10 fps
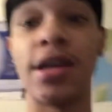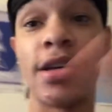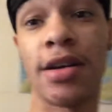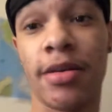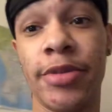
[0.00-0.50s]

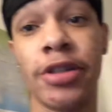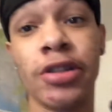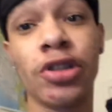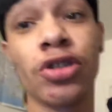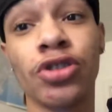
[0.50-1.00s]
comment,
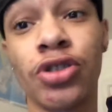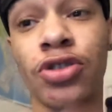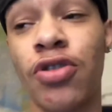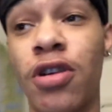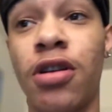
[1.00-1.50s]

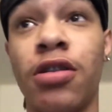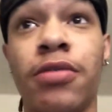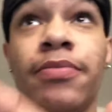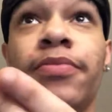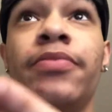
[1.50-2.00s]
subscribe.
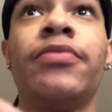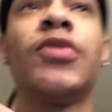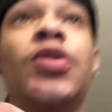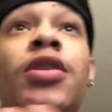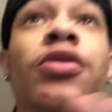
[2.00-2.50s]

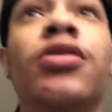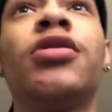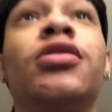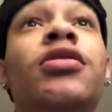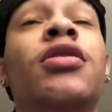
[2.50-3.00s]
What else?